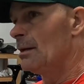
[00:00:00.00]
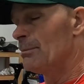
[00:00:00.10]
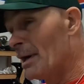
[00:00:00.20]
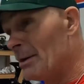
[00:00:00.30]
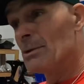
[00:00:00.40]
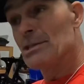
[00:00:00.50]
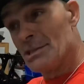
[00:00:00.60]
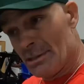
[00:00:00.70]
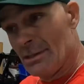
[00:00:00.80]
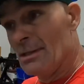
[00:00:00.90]
Brandon
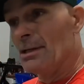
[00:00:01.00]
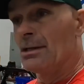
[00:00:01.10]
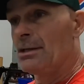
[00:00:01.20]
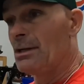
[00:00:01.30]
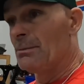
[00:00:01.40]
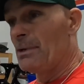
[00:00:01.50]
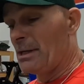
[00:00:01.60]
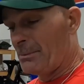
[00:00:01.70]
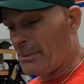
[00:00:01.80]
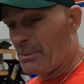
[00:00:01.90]
was, you know, being
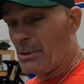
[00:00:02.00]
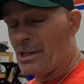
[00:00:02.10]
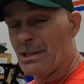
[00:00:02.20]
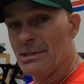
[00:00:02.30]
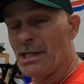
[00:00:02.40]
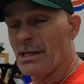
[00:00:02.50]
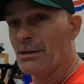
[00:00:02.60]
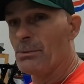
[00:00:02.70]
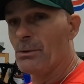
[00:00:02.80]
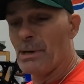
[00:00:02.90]
a big boy and taking
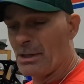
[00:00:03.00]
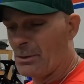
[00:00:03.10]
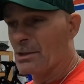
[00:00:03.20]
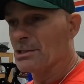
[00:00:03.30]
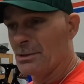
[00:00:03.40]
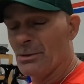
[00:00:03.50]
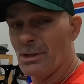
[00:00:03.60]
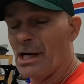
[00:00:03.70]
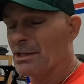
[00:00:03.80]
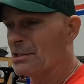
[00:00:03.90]
the bull by the horns and doing
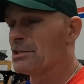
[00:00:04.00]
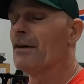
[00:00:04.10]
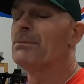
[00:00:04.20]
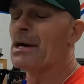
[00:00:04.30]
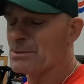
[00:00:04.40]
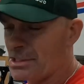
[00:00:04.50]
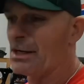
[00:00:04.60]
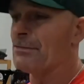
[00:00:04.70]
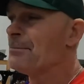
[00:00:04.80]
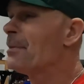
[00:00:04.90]
a lot of this stuff by himself.